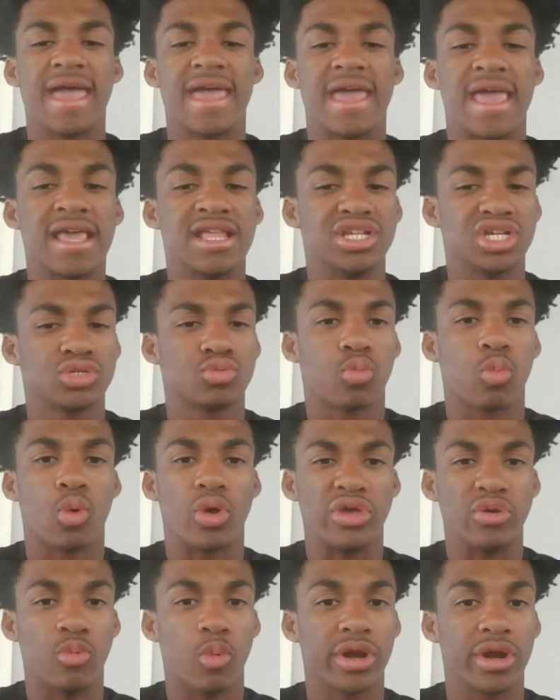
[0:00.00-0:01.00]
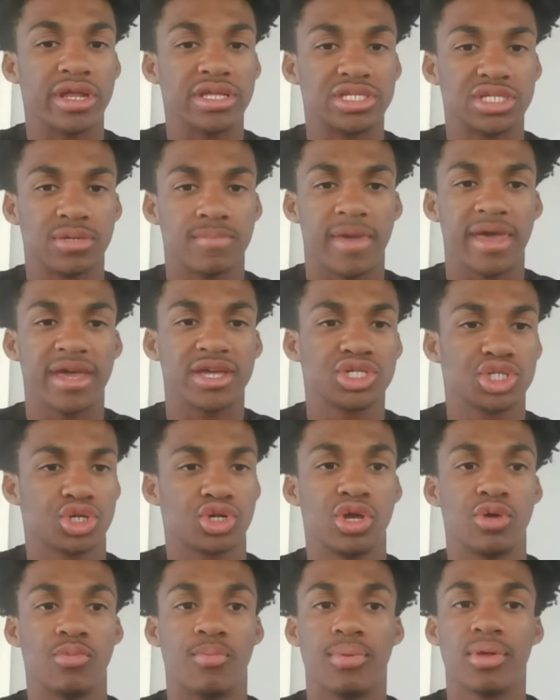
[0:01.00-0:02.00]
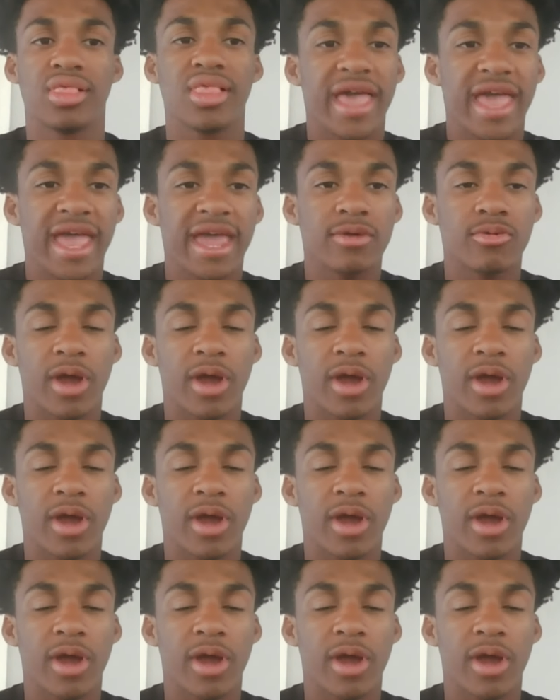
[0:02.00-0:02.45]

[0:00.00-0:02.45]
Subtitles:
he wanted to make sure he played